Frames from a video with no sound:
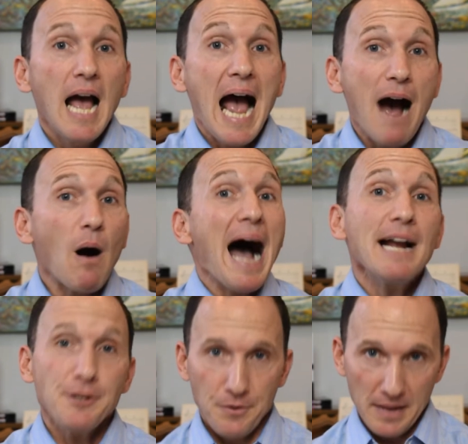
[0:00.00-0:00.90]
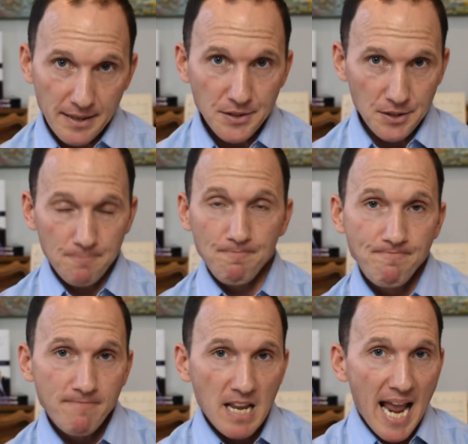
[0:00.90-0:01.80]
How I do this
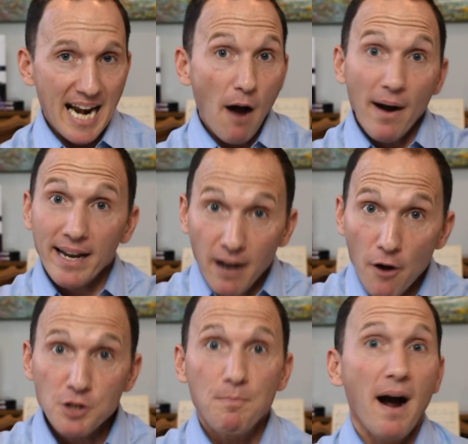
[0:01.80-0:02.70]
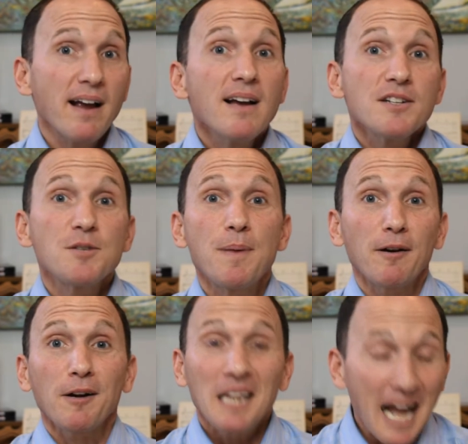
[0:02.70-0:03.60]
and how I coach my
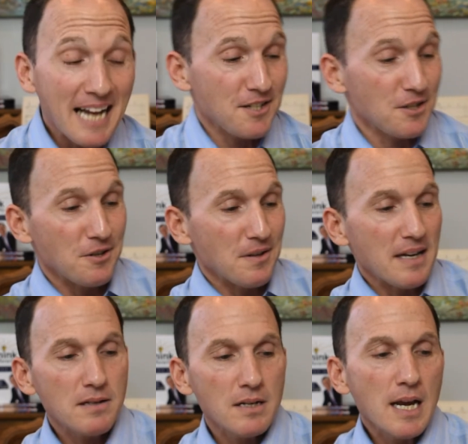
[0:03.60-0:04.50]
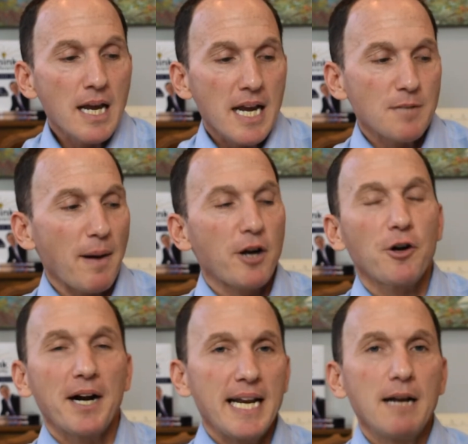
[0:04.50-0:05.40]
speaker clients to do this is by
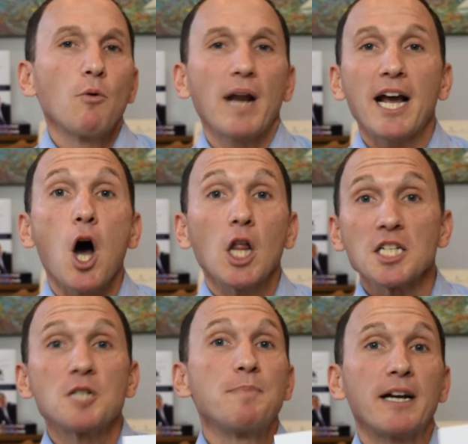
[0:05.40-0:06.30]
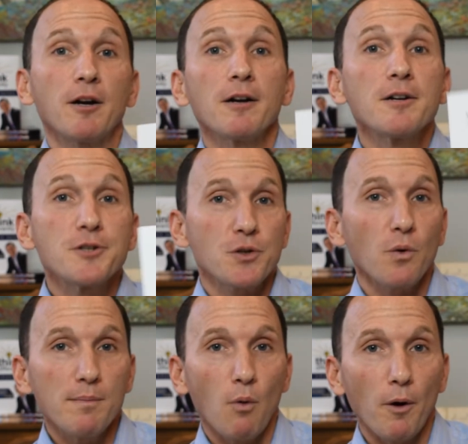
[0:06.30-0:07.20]
creating what I call a speaker
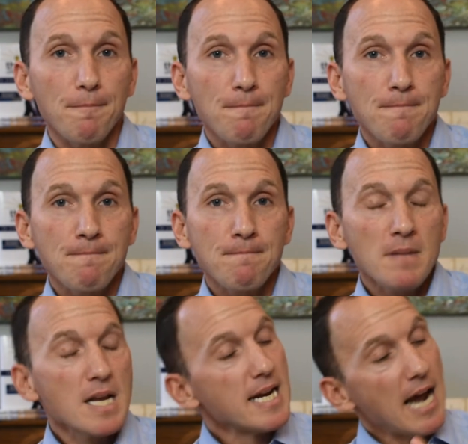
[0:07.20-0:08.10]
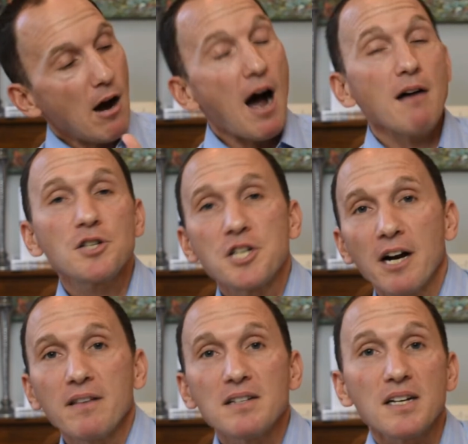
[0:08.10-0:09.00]
storyboard. Now, I'll
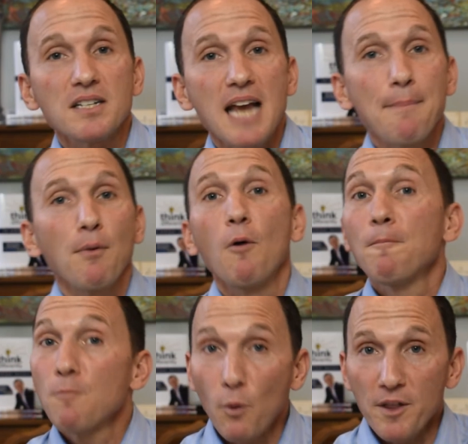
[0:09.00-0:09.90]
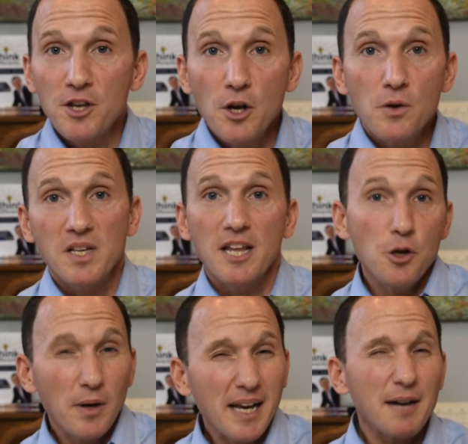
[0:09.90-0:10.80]
share this example with you so that
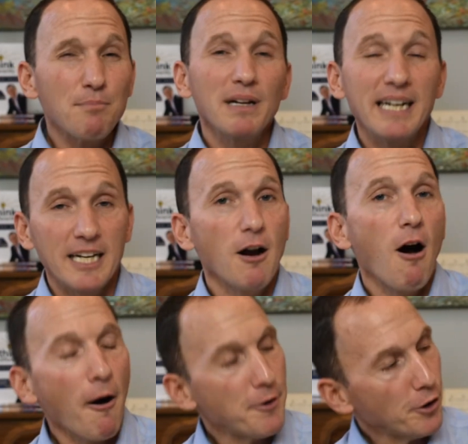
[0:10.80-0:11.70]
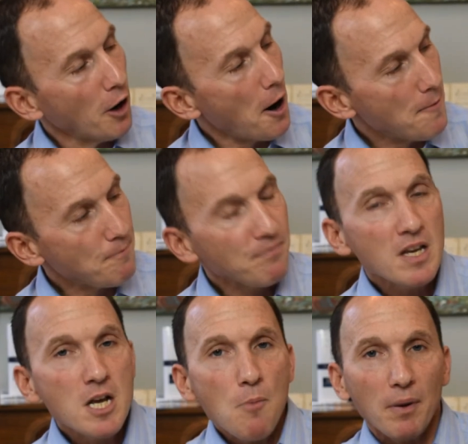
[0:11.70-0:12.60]
you can complete it on your own.
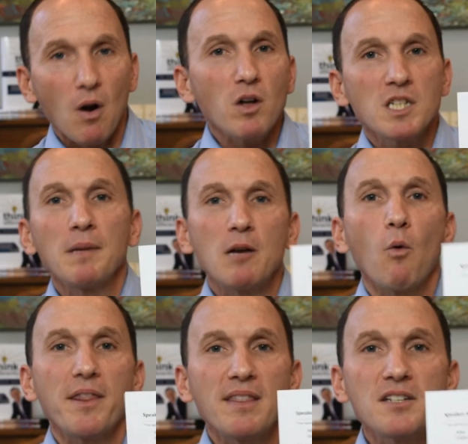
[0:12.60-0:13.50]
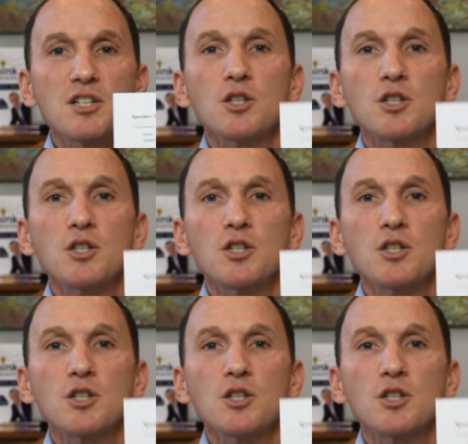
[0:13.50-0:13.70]
But ultimately, what this